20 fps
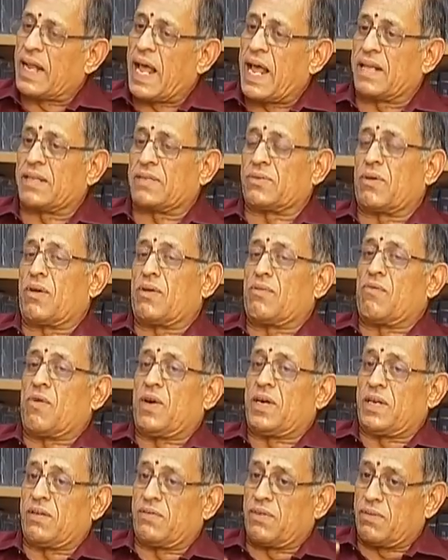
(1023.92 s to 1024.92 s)
tax on
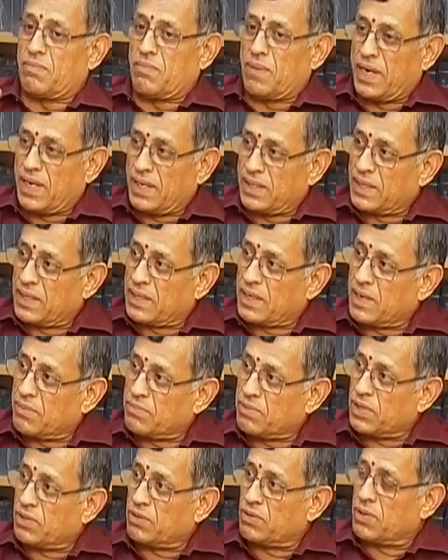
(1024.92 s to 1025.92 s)
whatever money that
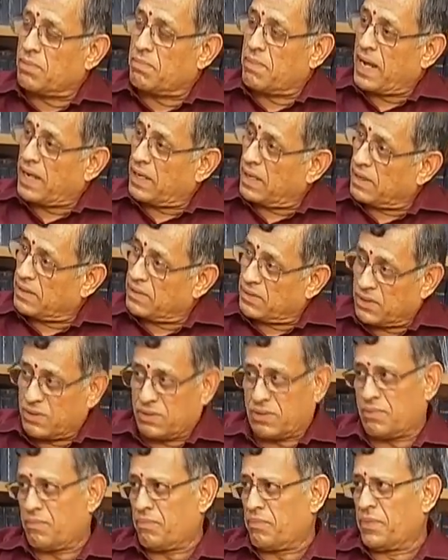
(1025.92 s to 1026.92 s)
comes into the banking
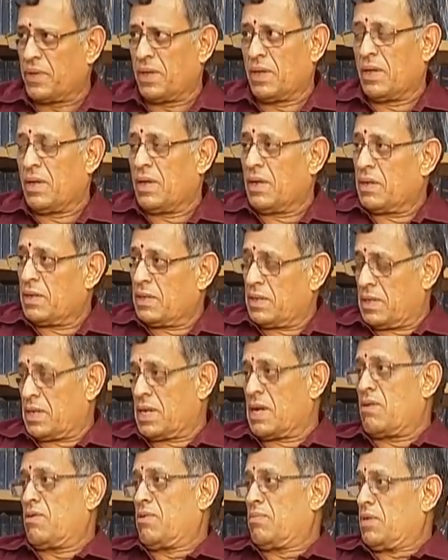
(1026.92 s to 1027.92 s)
system, the
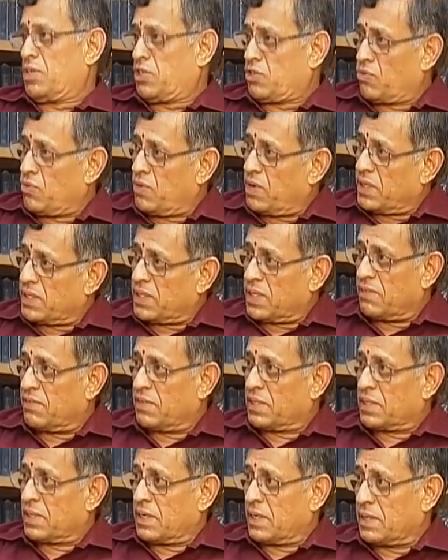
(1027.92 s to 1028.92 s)
government should receive
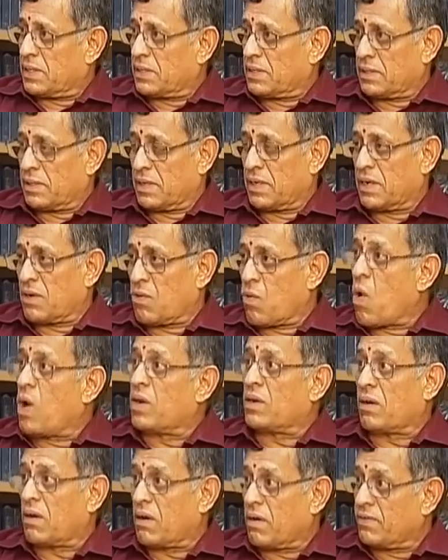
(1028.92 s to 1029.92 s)
at least a
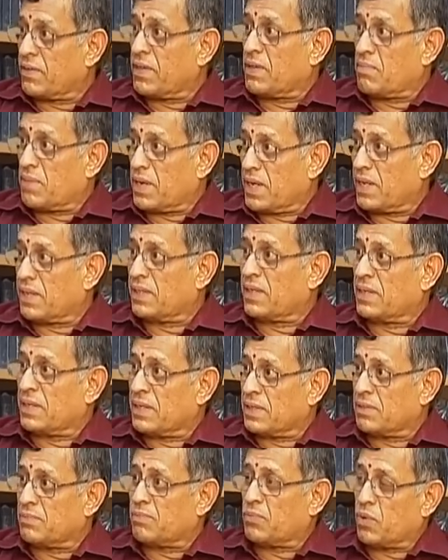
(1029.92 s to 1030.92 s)
quarter of the money
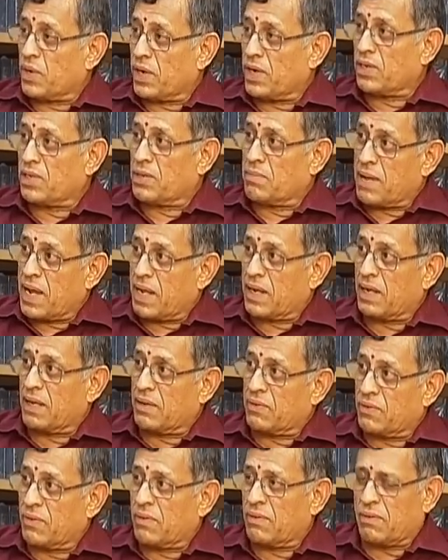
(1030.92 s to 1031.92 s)
that is put into the
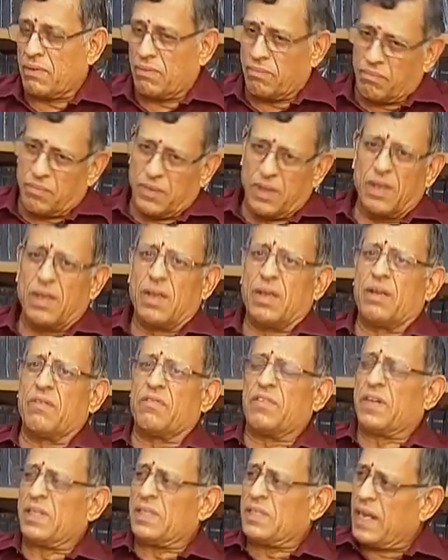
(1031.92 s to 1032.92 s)
banking system.
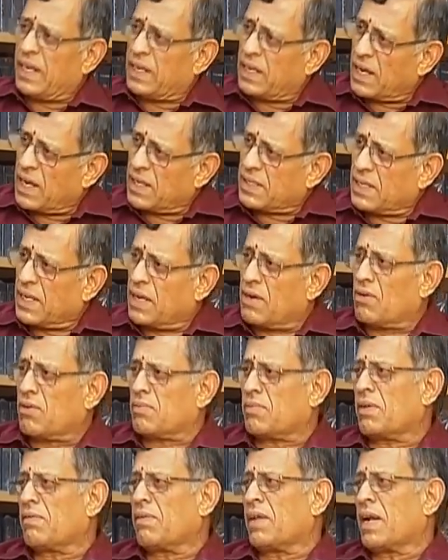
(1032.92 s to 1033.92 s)
If it is 8 lakhs, the
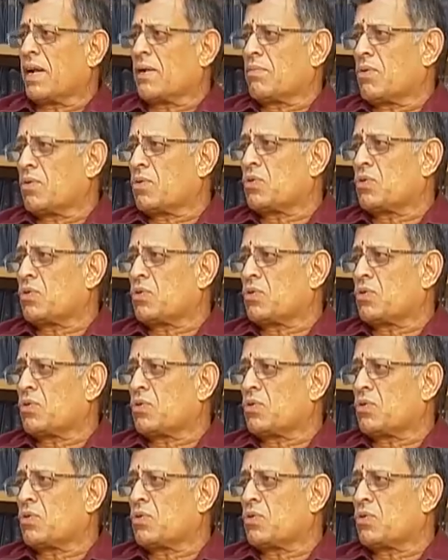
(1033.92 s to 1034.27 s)
government will get about